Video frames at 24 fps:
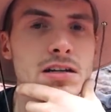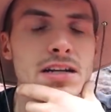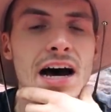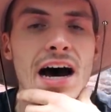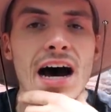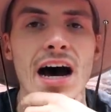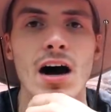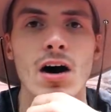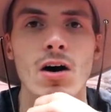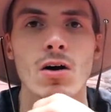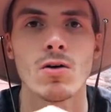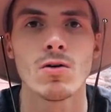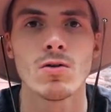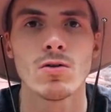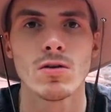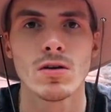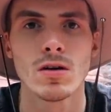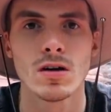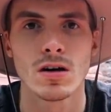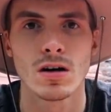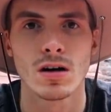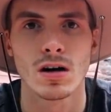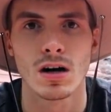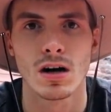now
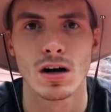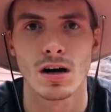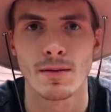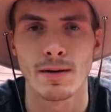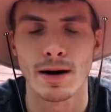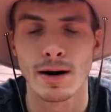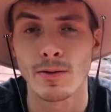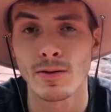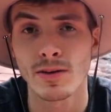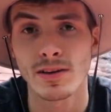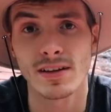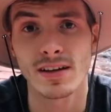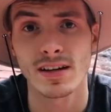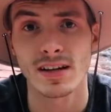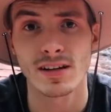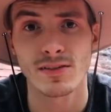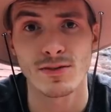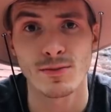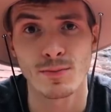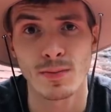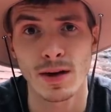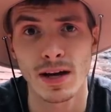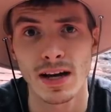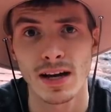uh, I want to take a
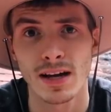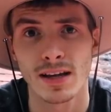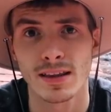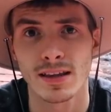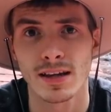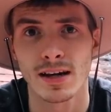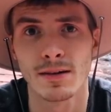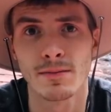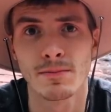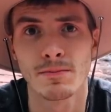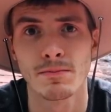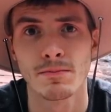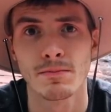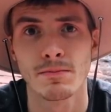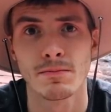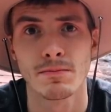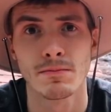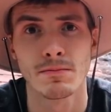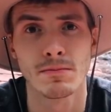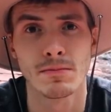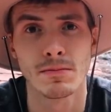different path. I'm